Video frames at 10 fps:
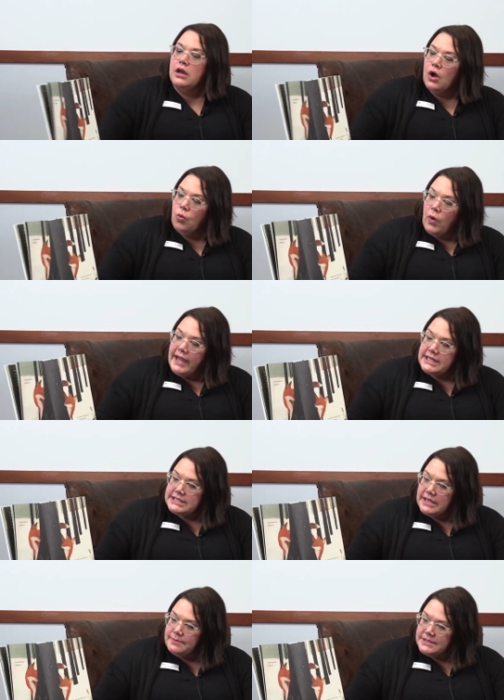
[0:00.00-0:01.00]
A
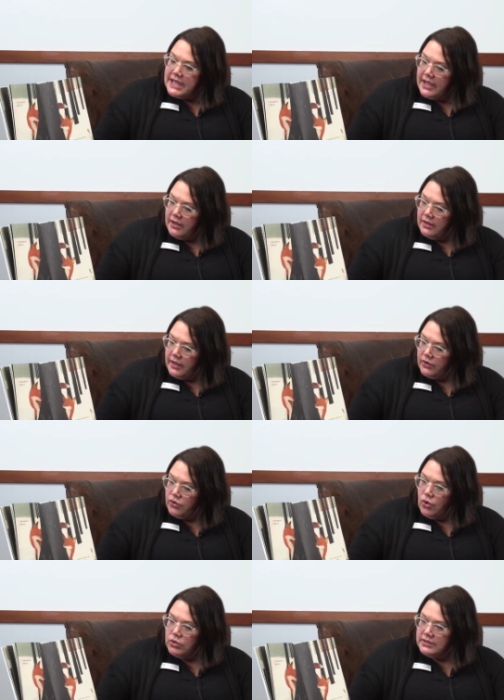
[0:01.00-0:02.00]
white-tipped tail and
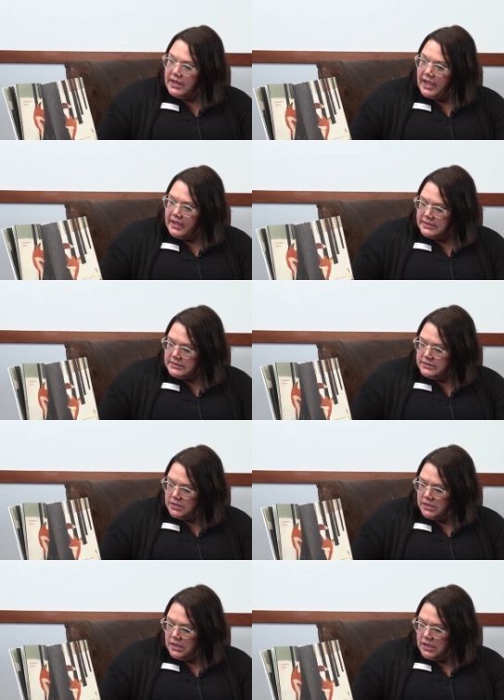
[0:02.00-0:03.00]
golden eyes.
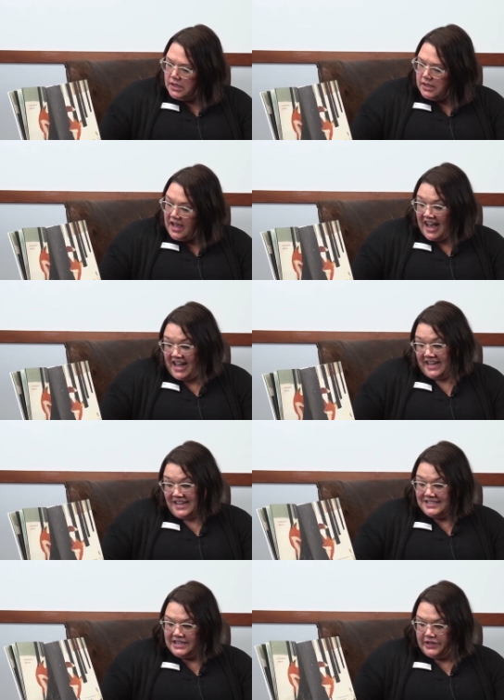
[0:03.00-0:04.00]
I
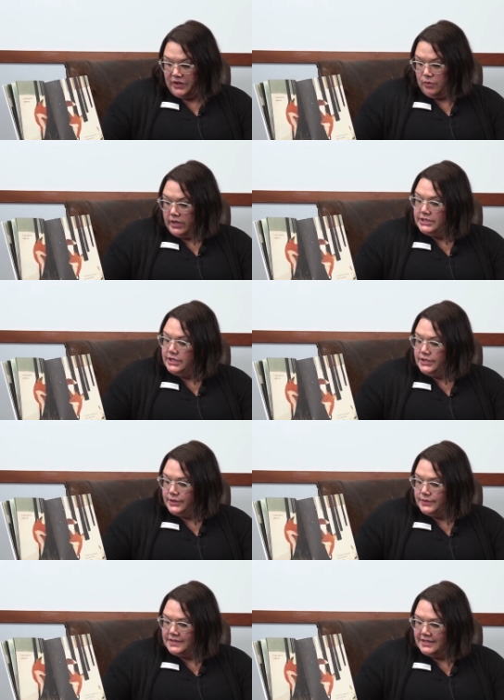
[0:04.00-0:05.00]
can tell you what to
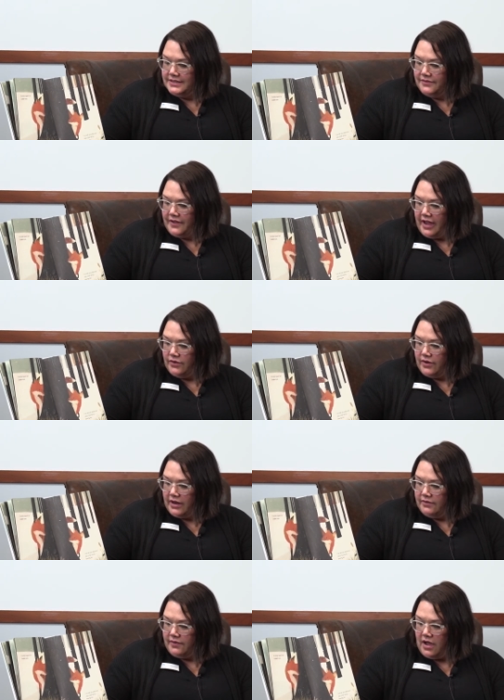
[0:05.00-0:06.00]
do, says a fine
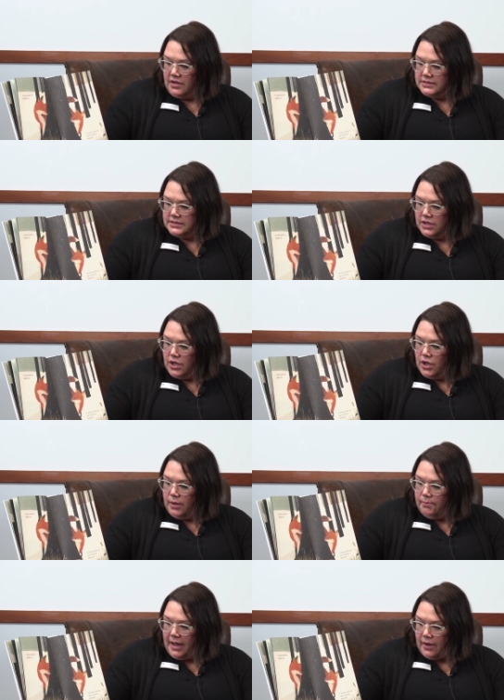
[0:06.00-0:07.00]
red fox,
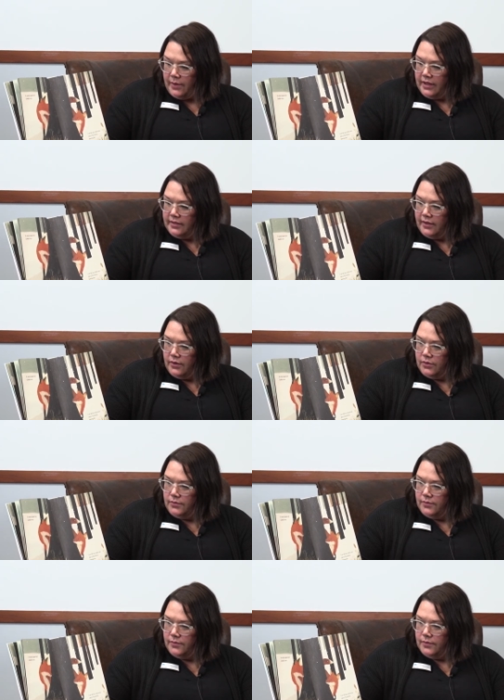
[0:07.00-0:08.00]
bowing low.